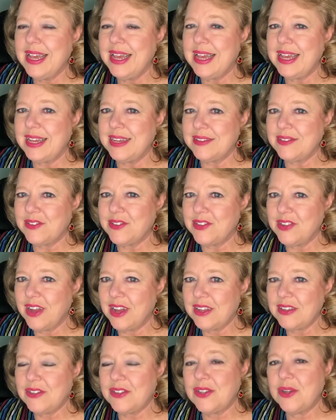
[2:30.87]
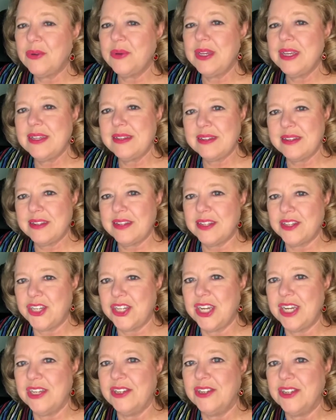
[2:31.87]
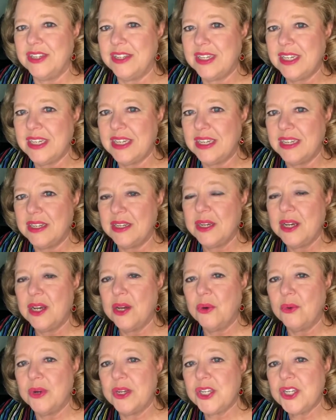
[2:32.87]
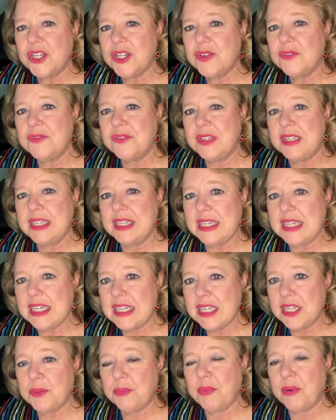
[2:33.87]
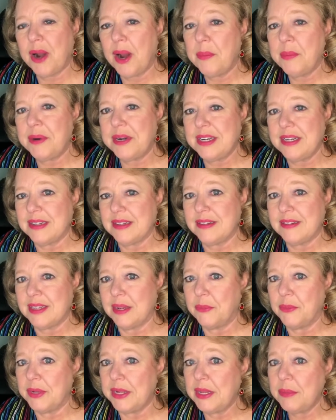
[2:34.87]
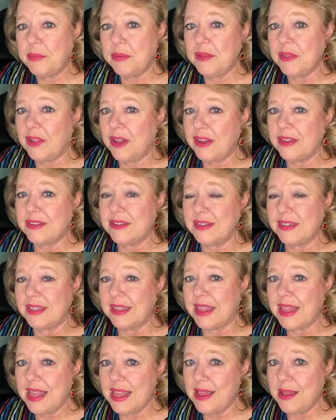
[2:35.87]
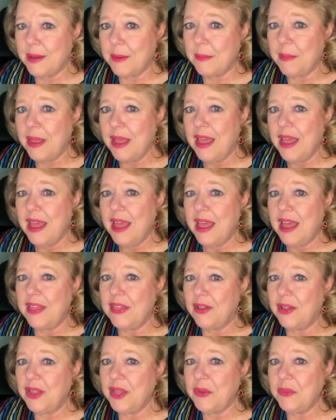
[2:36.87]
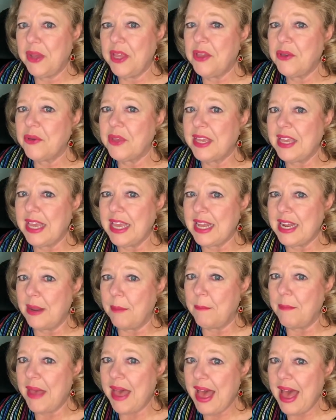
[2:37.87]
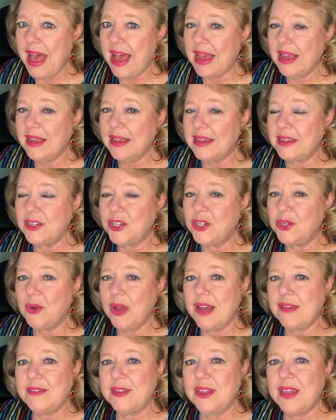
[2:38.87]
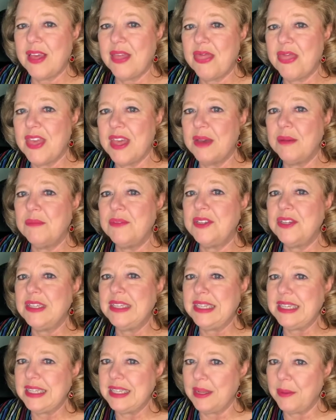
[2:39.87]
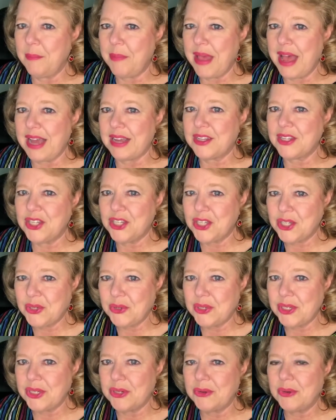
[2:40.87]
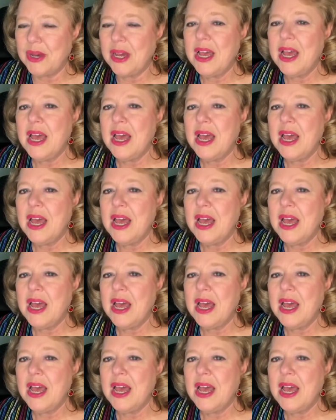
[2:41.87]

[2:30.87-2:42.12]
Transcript: It's not so easy to change a deed. Once you've deeded property to someone, it belongs to them, and the only way you can get it back is you have to get them to deed it back to you.